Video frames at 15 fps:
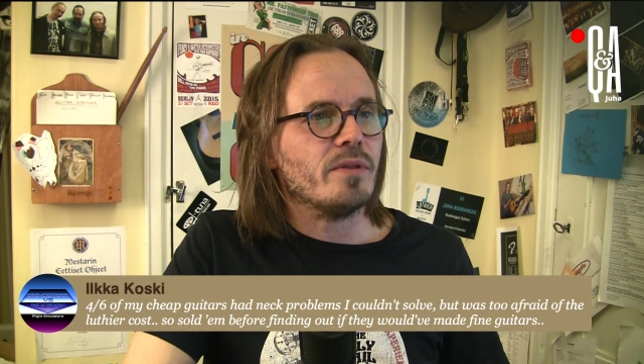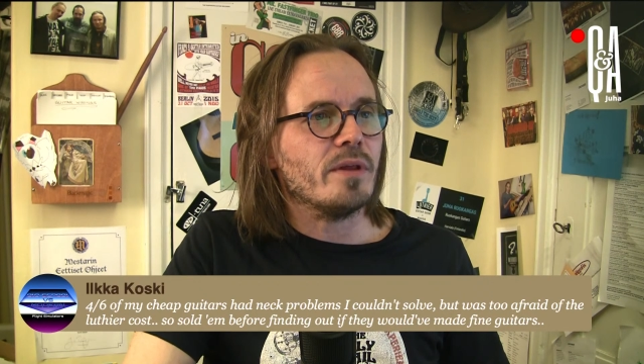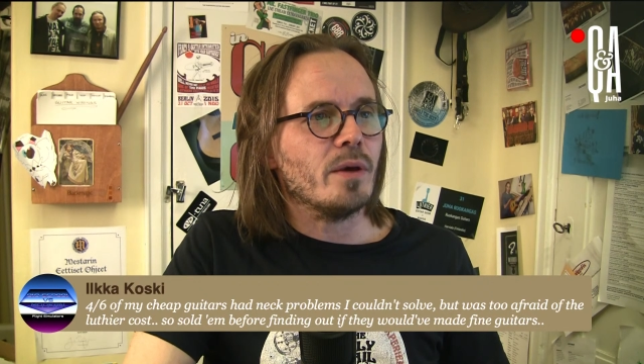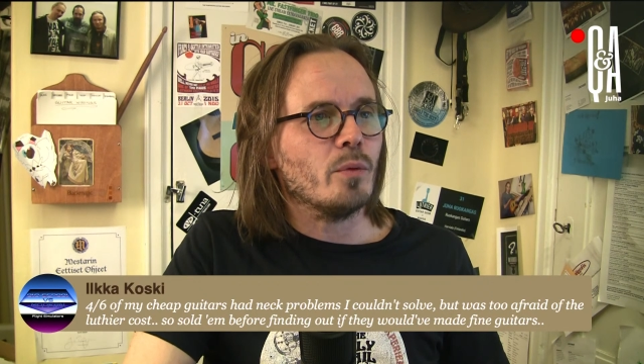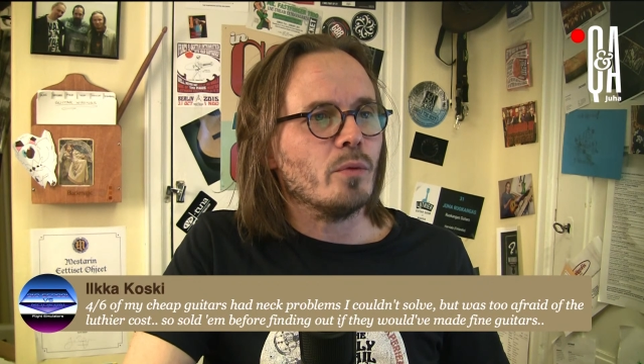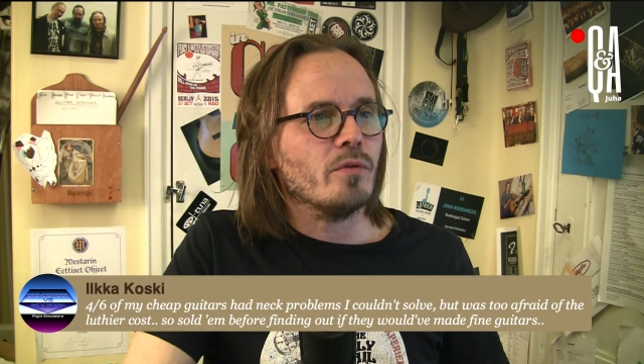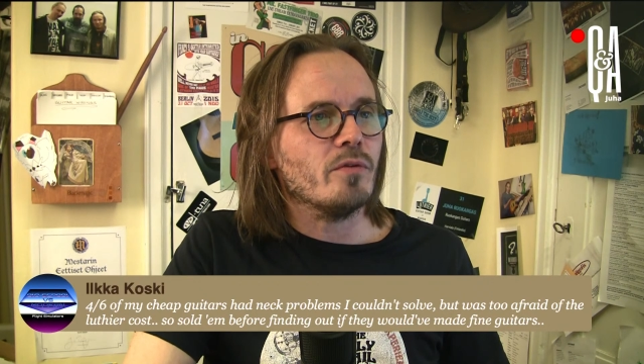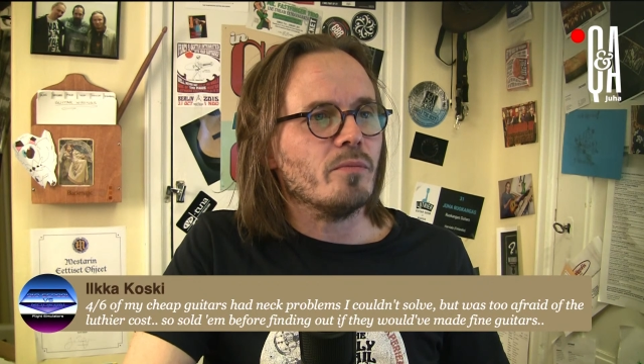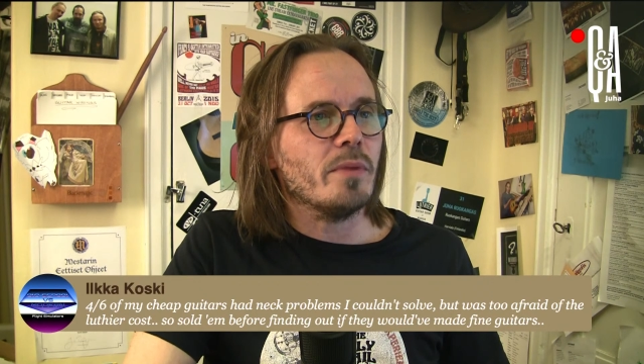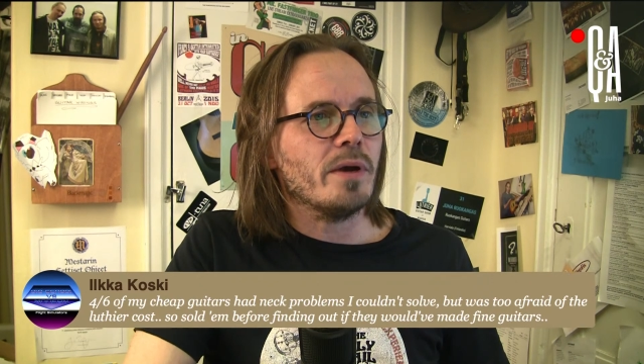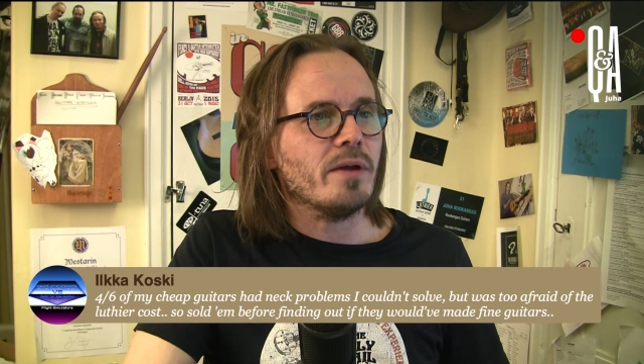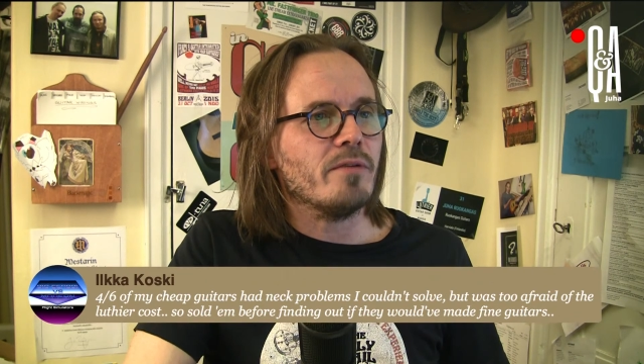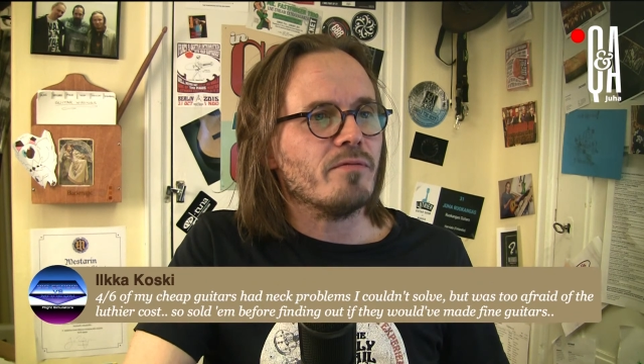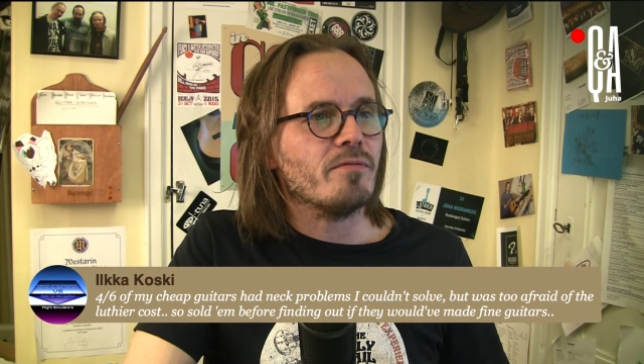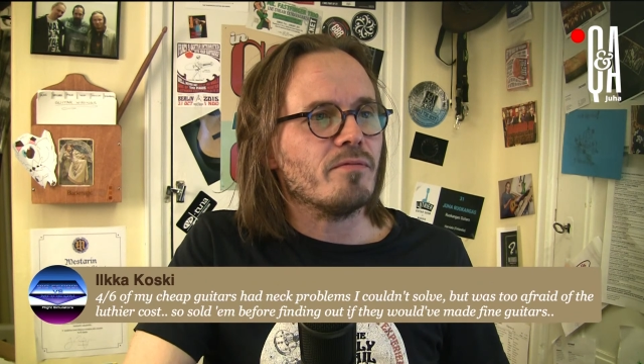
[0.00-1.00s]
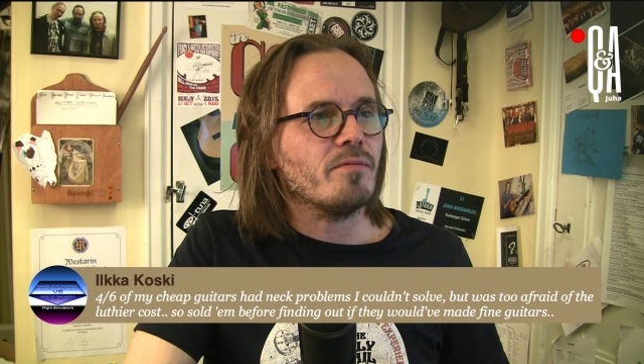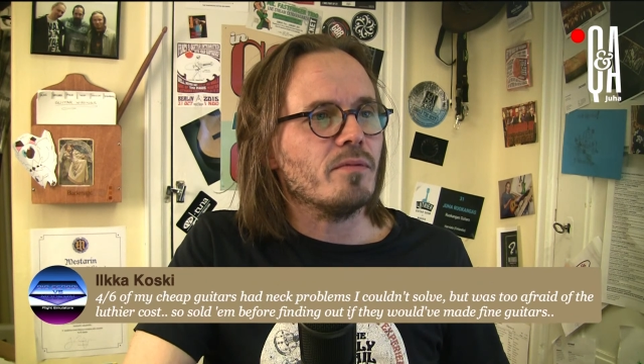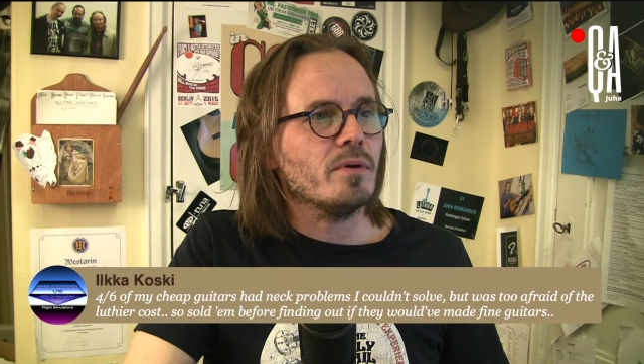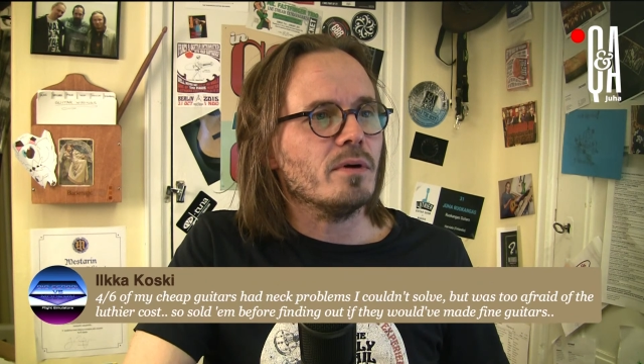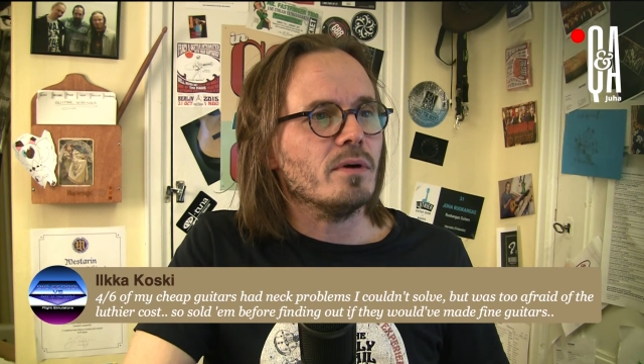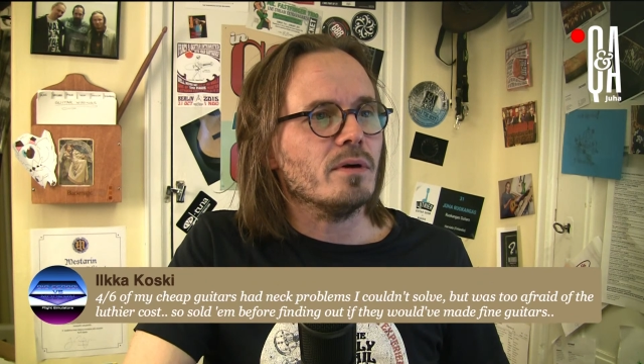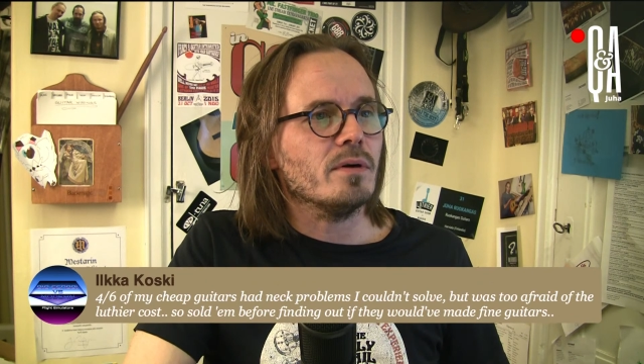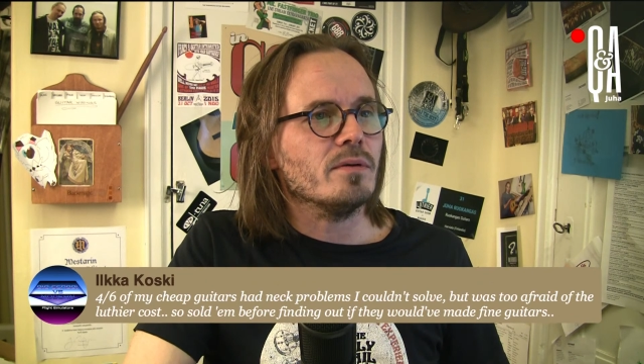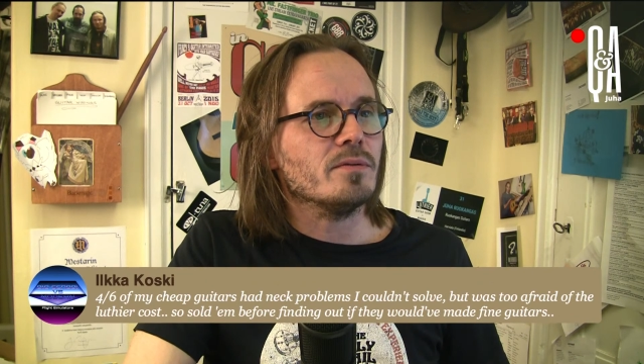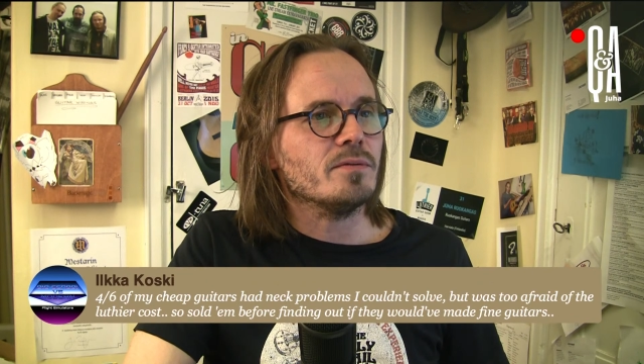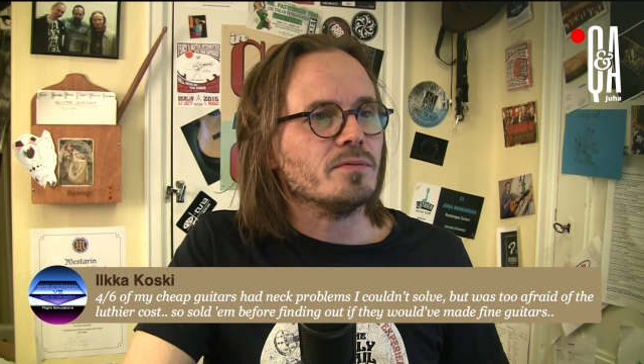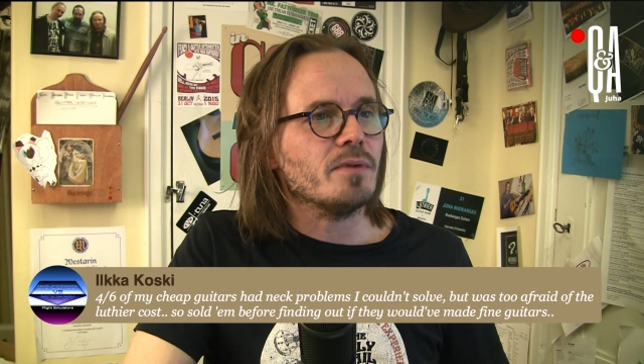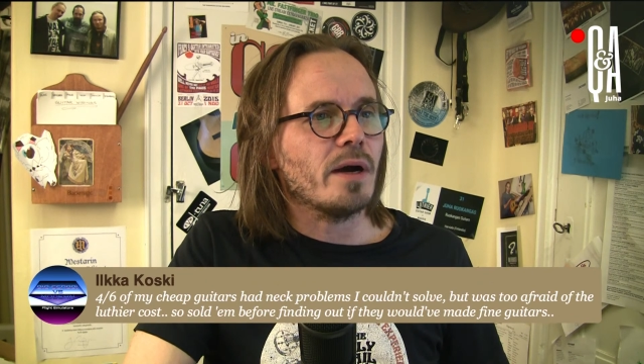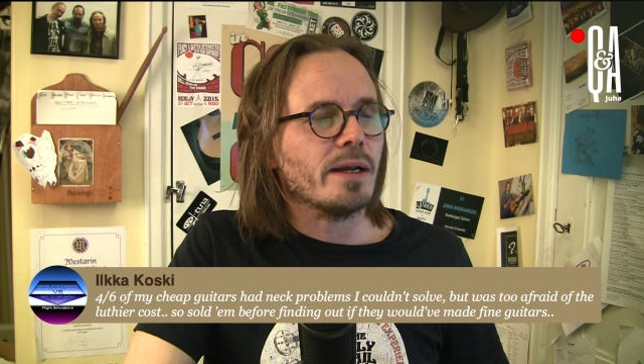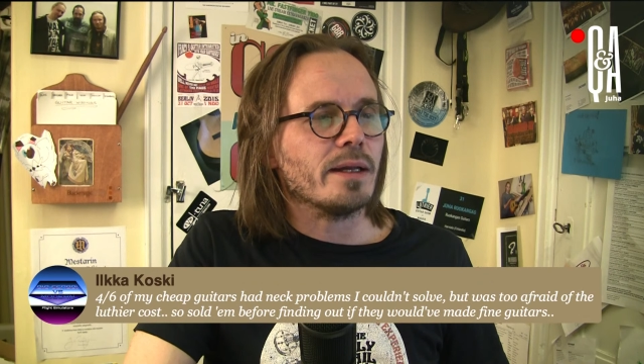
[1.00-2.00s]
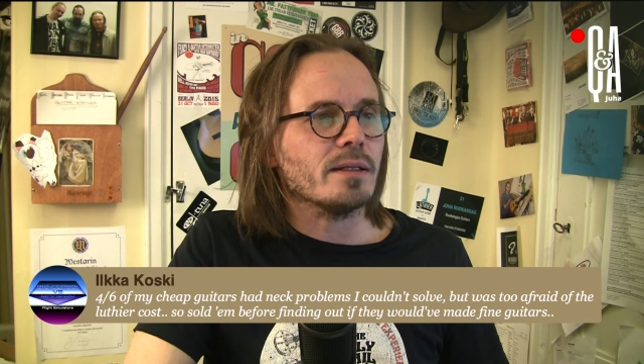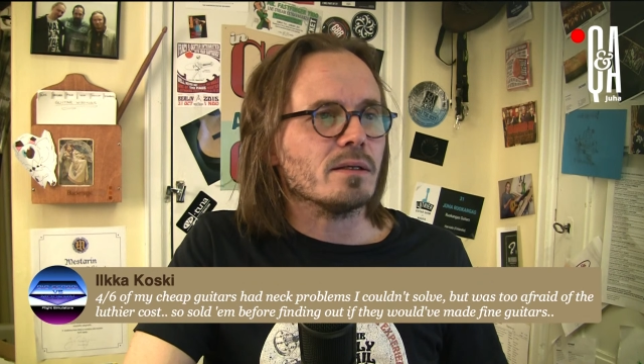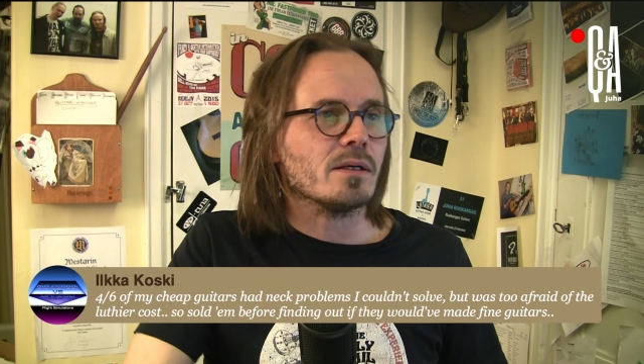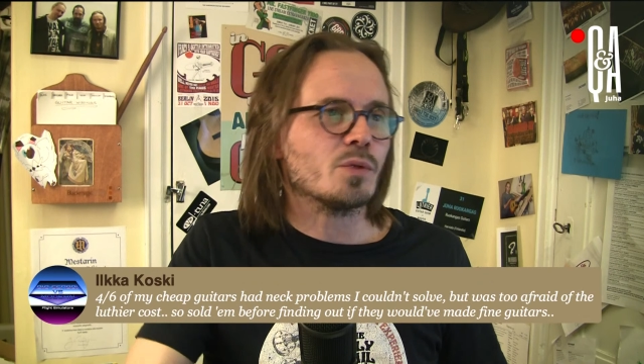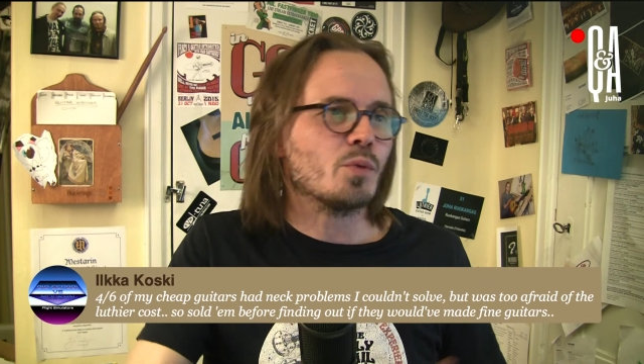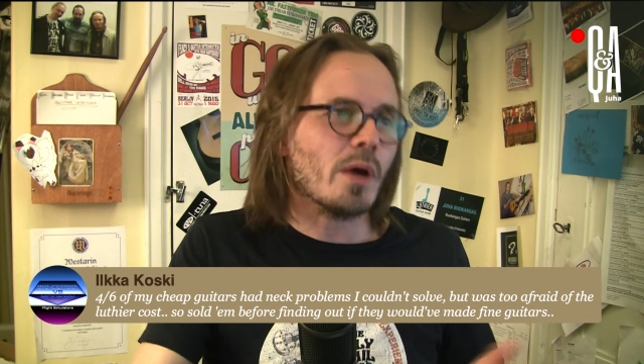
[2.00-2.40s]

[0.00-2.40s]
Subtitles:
they would have made fine guitars.